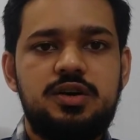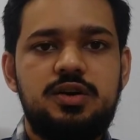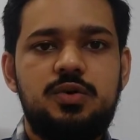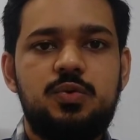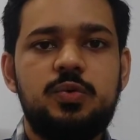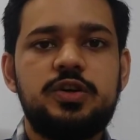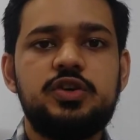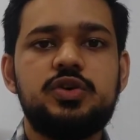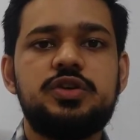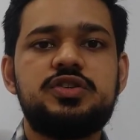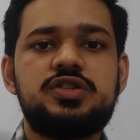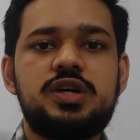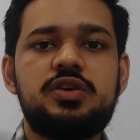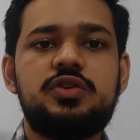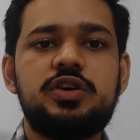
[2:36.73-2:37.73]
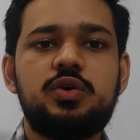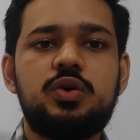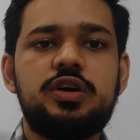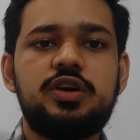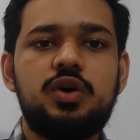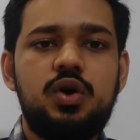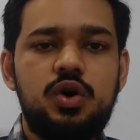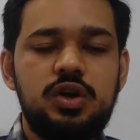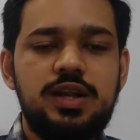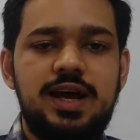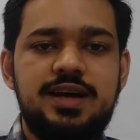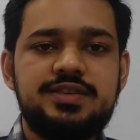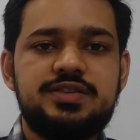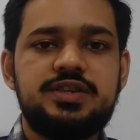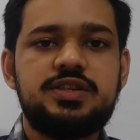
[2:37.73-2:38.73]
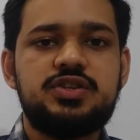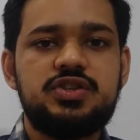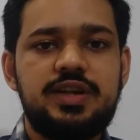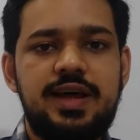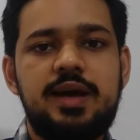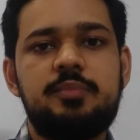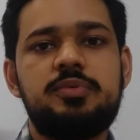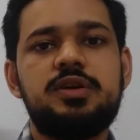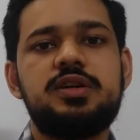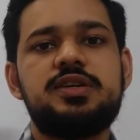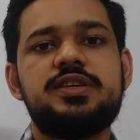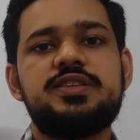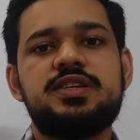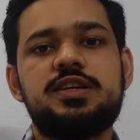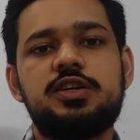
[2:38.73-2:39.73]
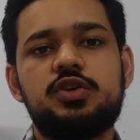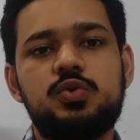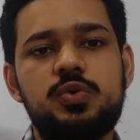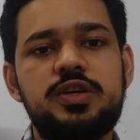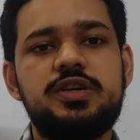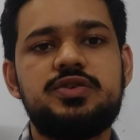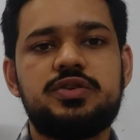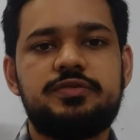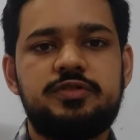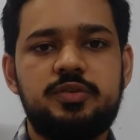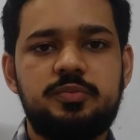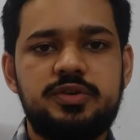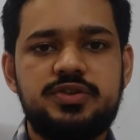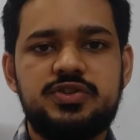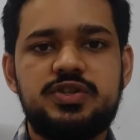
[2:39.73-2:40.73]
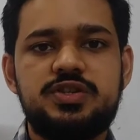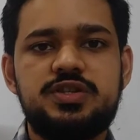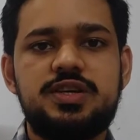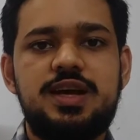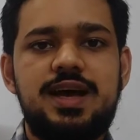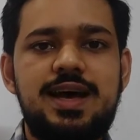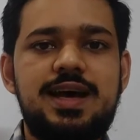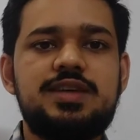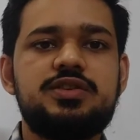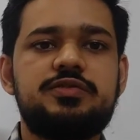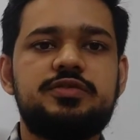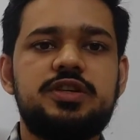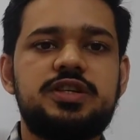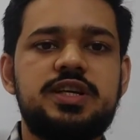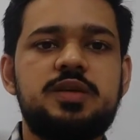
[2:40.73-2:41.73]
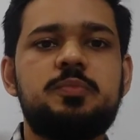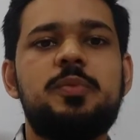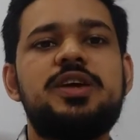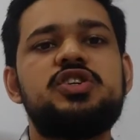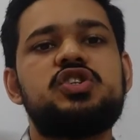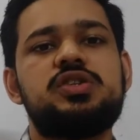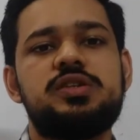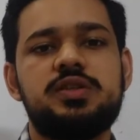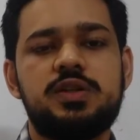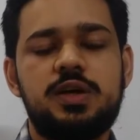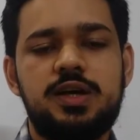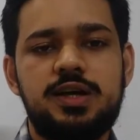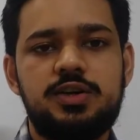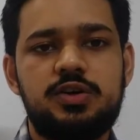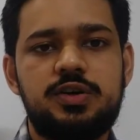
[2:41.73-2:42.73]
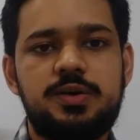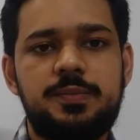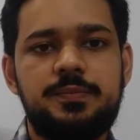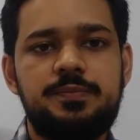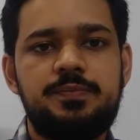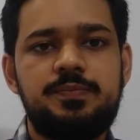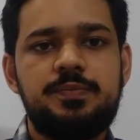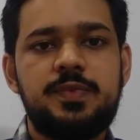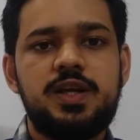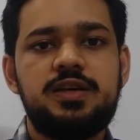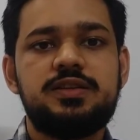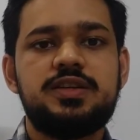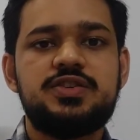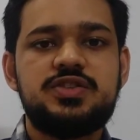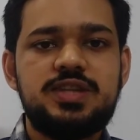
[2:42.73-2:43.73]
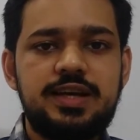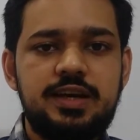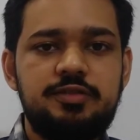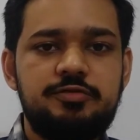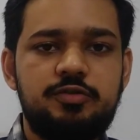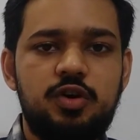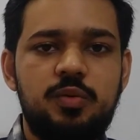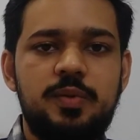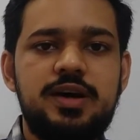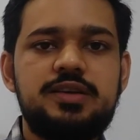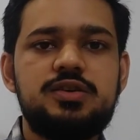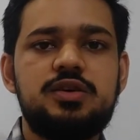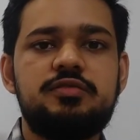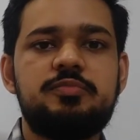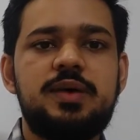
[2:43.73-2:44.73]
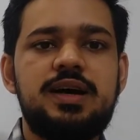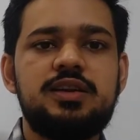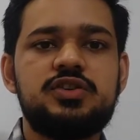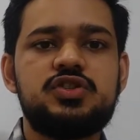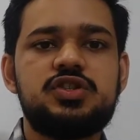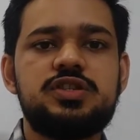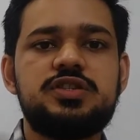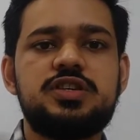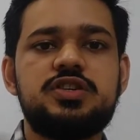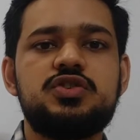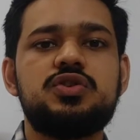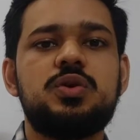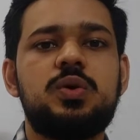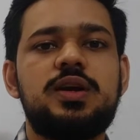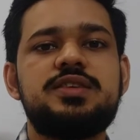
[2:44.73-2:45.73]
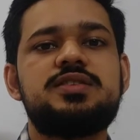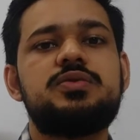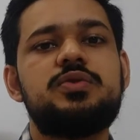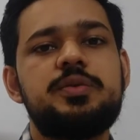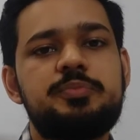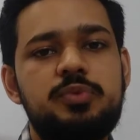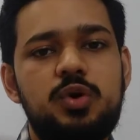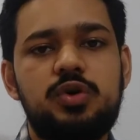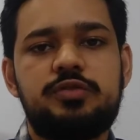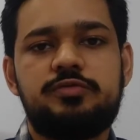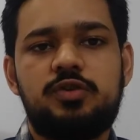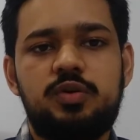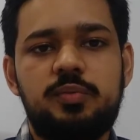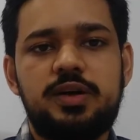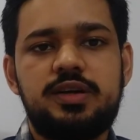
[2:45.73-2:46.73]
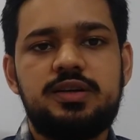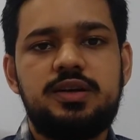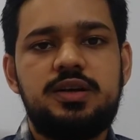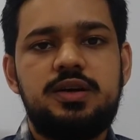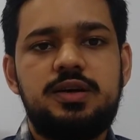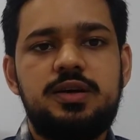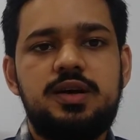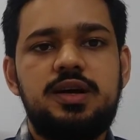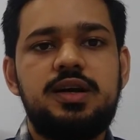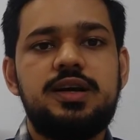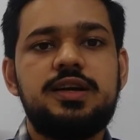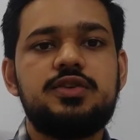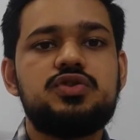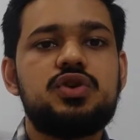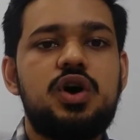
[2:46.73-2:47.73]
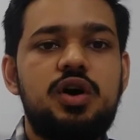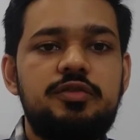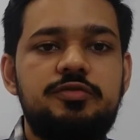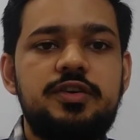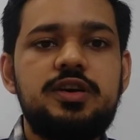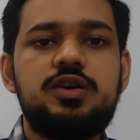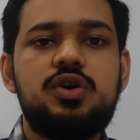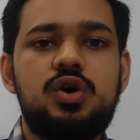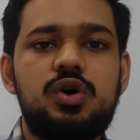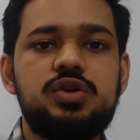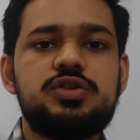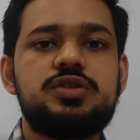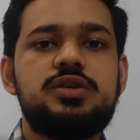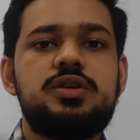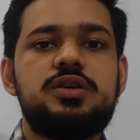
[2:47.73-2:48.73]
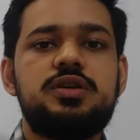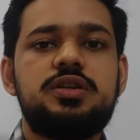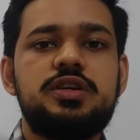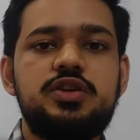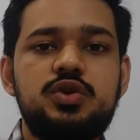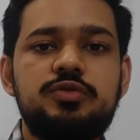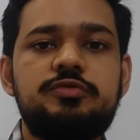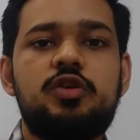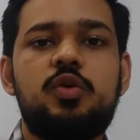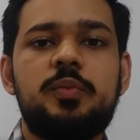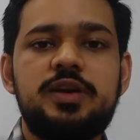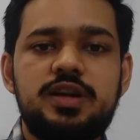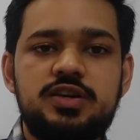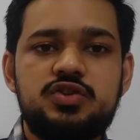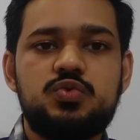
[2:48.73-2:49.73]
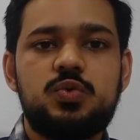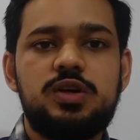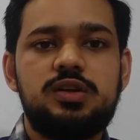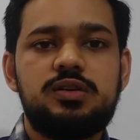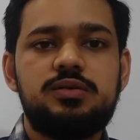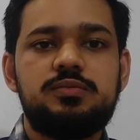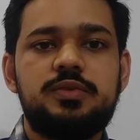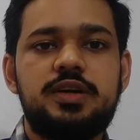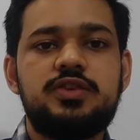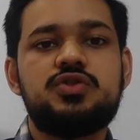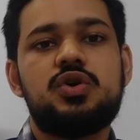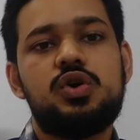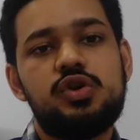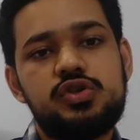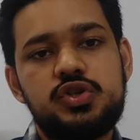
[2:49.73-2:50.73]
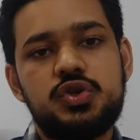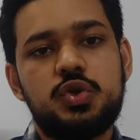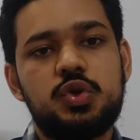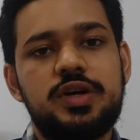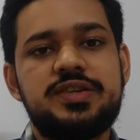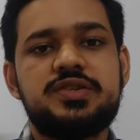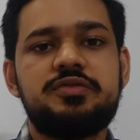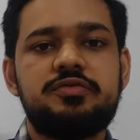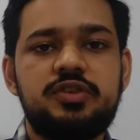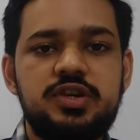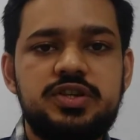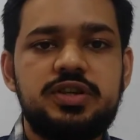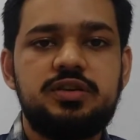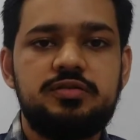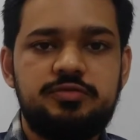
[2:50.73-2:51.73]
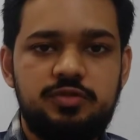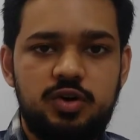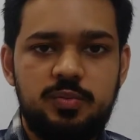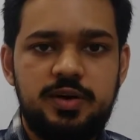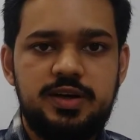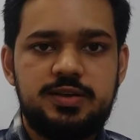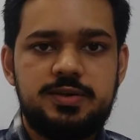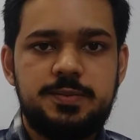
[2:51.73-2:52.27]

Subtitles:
when you're done recording all assets, liabilities, and equities of your business as of the date mentioned in the header. The second format of balance sheets is known as the report format. It is often called the new format as well. It is also known as the vertical format.